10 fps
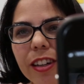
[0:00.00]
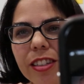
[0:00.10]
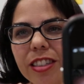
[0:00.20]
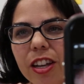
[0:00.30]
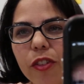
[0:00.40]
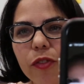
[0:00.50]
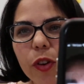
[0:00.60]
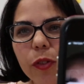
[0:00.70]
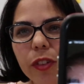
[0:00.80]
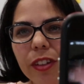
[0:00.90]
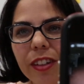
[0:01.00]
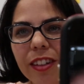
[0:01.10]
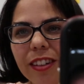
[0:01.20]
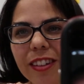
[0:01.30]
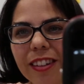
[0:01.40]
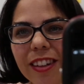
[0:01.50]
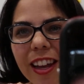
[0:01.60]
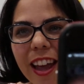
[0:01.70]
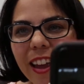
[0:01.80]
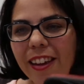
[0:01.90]
a cell phone,
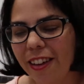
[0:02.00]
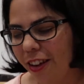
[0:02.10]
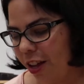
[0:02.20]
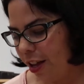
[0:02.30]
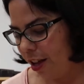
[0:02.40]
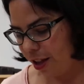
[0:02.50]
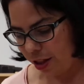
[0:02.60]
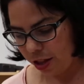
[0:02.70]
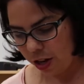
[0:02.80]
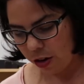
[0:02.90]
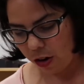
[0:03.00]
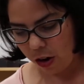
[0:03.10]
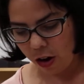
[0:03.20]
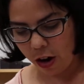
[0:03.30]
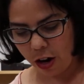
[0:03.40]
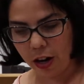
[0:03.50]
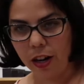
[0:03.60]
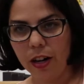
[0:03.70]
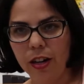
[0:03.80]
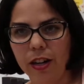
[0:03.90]
okay? There are
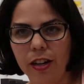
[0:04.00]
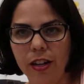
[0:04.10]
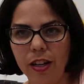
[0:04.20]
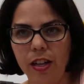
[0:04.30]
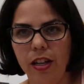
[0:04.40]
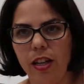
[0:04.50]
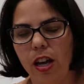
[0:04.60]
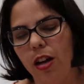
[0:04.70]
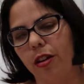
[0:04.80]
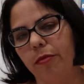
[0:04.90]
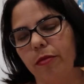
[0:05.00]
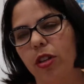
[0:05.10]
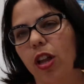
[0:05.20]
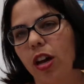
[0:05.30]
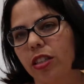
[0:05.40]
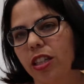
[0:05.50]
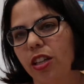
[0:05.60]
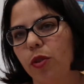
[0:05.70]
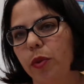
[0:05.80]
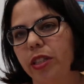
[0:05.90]
clocks that
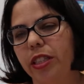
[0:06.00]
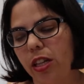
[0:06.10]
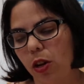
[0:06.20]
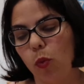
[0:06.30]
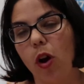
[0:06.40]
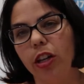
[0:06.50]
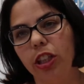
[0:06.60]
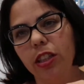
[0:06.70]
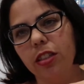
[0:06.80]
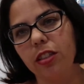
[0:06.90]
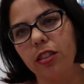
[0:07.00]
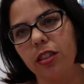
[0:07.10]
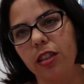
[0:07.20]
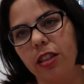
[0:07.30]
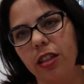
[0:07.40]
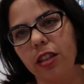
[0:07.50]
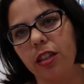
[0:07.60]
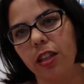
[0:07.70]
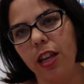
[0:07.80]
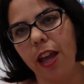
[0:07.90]
you would see on watches,
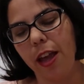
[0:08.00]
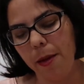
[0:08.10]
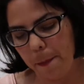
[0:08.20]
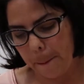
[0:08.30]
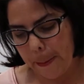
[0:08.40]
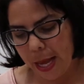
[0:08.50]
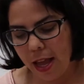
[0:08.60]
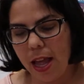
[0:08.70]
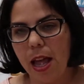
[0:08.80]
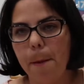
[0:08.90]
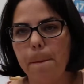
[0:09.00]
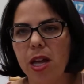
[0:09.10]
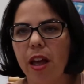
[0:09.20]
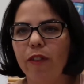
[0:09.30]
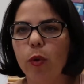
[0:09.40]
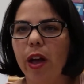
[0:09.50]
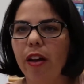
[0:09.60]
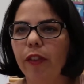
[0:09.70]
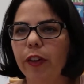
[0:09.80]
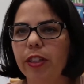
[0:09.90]
okay? But have you
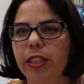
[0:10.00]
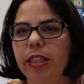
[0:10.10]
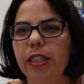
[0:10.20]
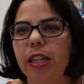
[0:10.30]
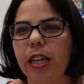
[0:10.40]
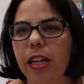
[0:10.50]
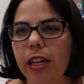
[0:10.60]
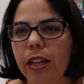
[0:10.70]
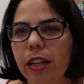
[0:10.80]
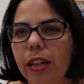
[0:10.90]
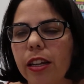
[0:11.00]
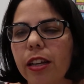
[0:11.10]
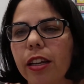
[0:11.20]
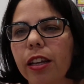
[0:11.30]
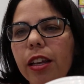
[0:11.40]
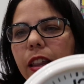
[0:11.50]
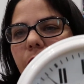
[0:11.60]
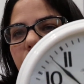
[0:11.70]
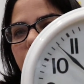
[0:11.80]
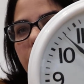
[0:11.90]
ever seen
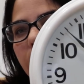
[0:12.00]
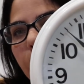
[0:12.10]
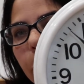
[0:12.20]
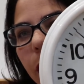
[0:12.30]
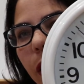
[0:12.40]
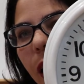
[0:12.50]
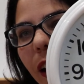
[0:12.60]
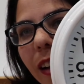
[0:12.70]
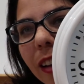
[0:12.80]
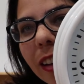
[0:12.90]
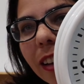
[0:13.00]
this type of clock?